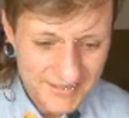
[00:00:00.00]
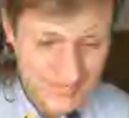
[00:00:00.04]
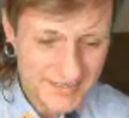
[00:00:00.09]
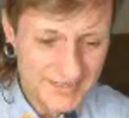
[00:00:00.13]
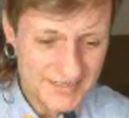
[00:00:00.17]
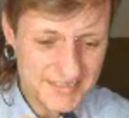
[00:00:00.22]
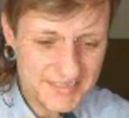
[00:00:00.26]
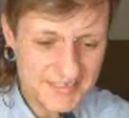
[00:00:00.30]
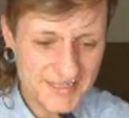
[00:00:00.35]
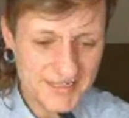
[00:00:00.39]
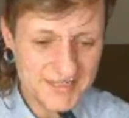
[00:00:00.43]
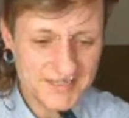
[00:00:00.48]

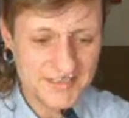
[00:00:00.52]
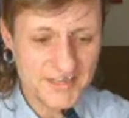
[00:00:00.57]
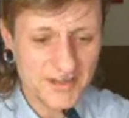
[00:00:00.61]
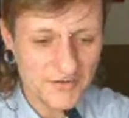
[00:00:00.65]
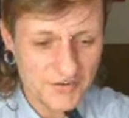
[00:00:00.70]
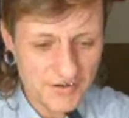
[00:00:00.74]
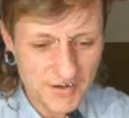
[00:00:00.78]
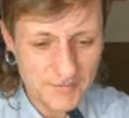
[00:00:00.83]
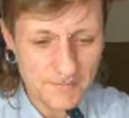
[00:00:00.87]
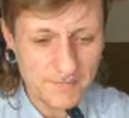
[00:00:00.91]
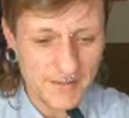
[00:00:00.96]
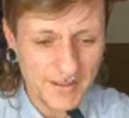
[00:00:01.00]
Liz says
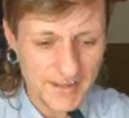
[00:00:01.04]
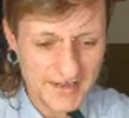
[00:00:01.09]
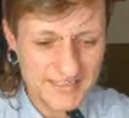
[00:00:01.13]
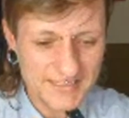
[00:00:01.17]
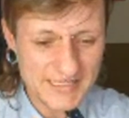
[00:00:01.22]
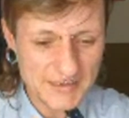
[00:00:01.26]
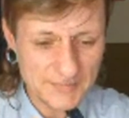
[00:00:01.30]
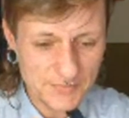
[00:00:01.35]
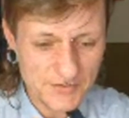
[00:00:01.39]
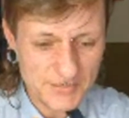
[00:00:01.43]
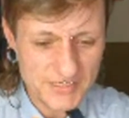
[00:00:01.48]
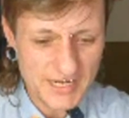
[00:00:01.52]
go into
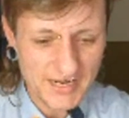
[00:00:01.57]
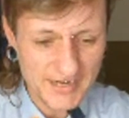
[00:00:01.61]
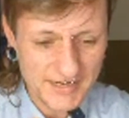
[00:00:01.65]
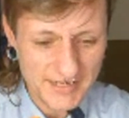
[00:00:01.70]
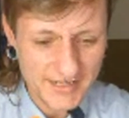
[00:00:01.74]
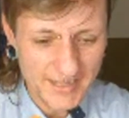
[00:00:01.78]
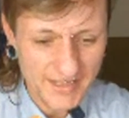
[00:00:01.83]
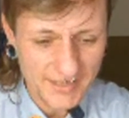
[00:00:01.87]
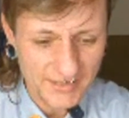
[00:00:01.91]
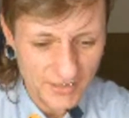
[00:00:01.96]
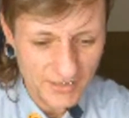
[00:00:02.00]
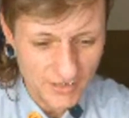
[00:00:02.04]
banks and
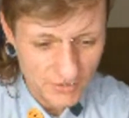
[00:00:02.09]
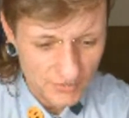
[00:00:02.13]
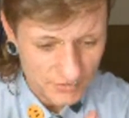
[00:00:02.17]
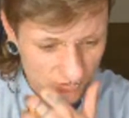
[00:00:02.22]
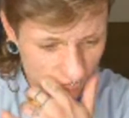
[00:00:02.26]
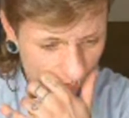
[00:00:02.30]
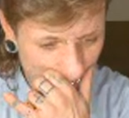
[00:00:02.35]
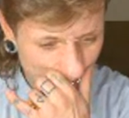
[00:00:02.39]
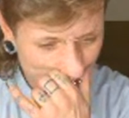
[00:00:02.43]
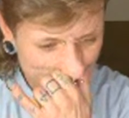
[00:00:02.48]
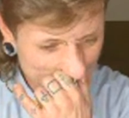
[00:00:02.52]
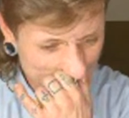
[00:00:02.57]
pretend to get
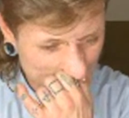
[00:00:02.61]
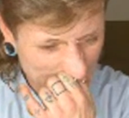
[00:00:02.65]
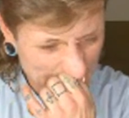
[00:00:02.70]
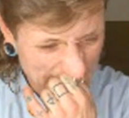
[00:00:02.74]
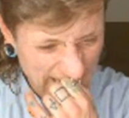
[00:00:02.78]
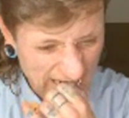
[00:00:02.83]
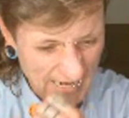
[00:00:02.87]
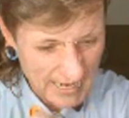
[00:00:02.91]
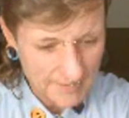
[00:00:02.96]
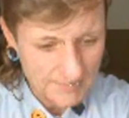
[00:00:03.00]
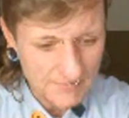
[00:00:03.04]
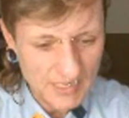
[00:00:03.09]
loans, waste their
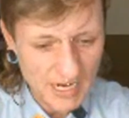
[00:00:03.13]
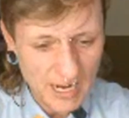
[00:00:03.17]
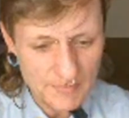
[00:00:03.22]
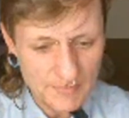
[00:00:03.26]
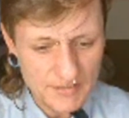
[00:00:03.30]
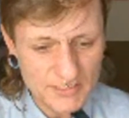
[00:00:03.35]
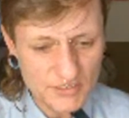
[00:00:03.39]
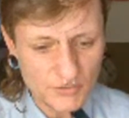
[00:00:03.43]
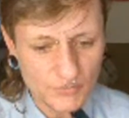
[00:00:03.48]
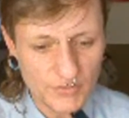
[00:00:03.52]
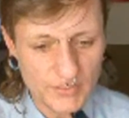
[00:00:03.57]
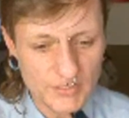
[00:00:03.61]
time.
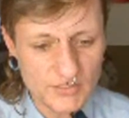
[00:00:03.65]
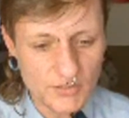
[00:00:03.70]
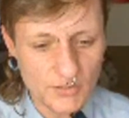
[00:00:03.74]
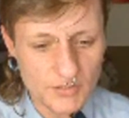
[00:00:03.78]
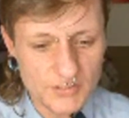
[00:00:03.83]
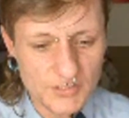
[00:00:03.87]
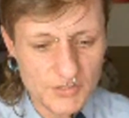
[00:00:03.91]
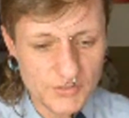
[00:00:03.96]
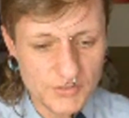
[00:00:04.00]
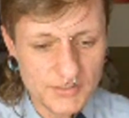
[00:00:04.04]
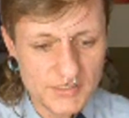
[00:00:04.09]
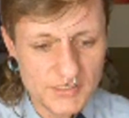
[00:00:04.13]
Time is a
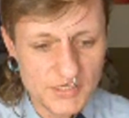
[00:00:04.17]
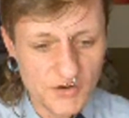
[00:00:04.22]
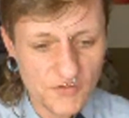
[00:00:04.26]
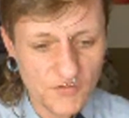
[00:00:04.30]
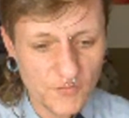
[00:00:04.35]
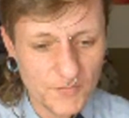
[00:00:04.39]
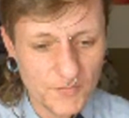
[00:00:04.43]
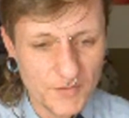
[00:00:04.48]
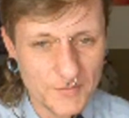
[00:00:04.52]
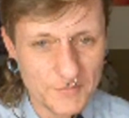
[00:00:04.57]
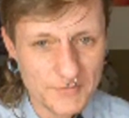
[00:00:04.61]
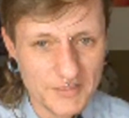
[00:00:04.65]
resource you can
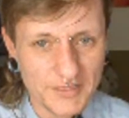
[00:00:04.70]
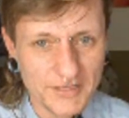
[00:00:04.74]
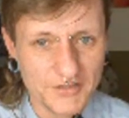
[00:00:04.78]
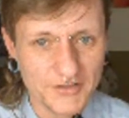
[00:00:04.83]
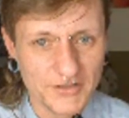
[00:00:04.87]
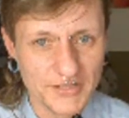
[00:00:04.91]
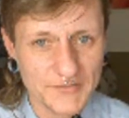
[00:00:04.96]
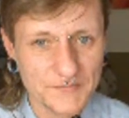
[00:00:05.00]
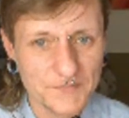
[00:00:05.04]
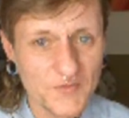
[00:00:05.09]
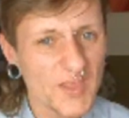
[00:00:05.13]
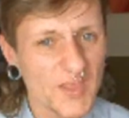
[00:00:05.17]
steal from them
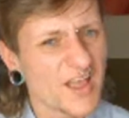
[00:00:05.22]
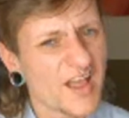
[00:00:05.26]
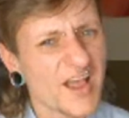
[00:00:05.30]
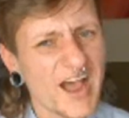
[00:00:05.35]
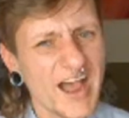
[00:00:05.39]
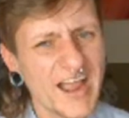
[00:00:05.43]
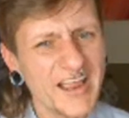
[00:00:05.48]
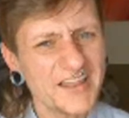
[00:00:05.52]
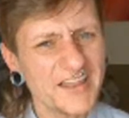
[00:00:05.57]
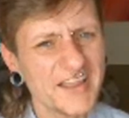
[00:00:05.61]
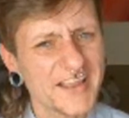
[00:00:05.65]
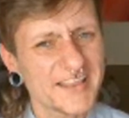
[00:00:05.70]
legally.
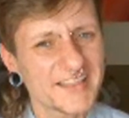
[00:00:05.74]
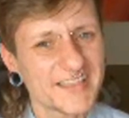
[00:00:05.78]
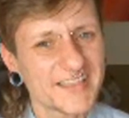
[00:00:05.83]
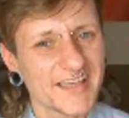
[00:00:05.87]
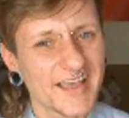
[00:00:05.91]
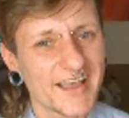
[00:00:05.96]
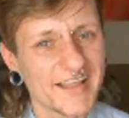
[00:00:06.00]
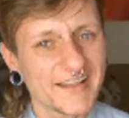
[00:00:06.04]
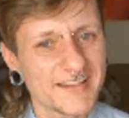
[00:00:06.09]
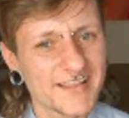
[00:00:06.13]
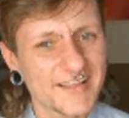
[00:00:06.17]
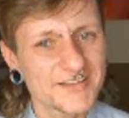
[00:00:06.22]
I like
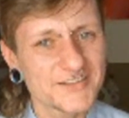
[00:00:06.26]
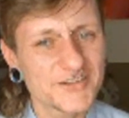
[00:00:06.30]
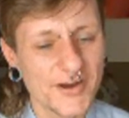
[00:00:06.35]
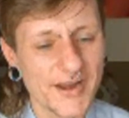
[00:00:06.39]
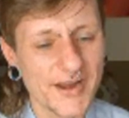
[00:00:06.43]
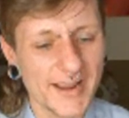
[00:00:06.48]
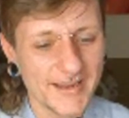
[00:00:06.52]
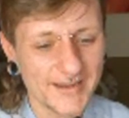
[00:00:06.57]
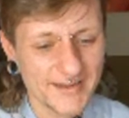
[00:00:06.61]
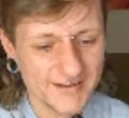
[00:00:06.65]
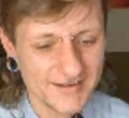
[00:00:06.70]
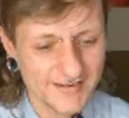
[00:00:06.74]
that. That's
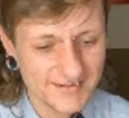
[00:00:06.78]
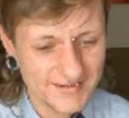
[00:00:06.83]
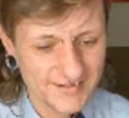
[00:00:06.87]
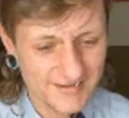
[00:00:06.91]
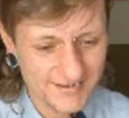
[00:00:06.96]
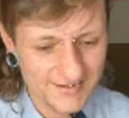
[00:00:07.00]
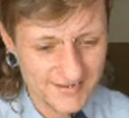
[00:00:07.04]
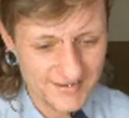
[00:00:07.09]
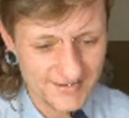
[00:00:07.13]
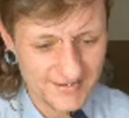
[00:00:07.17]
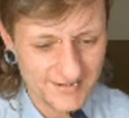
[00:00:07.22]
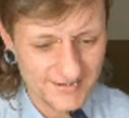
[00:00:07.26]
great.
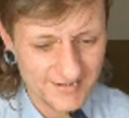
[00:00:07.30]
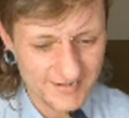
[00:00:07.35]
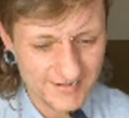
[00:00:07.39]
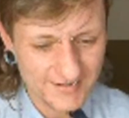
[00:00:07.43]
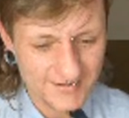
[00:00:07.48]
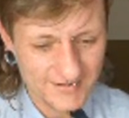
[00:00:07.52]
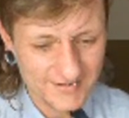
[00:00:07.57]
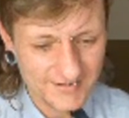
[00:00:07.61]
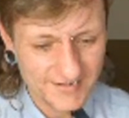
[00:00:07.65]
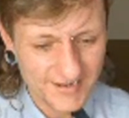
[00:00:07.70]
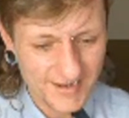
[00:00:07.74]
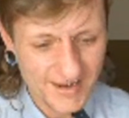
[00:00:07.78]

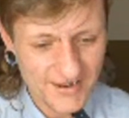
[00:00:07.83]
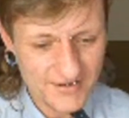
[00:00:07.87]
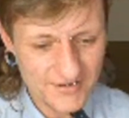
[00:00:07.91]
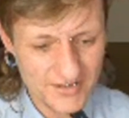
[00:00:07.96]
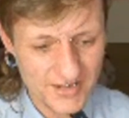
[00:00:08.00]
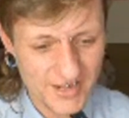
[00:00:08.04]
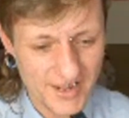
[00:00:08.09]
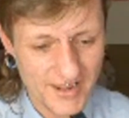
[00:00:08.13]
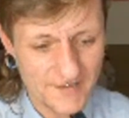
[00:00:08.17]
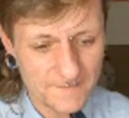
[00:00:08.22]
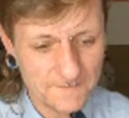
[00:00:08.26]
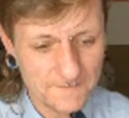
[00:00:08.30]
Hell
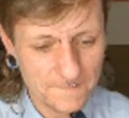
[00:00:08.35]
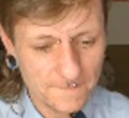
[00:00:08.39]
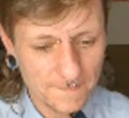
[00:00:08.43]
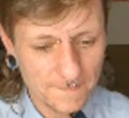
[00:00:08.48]
yeah.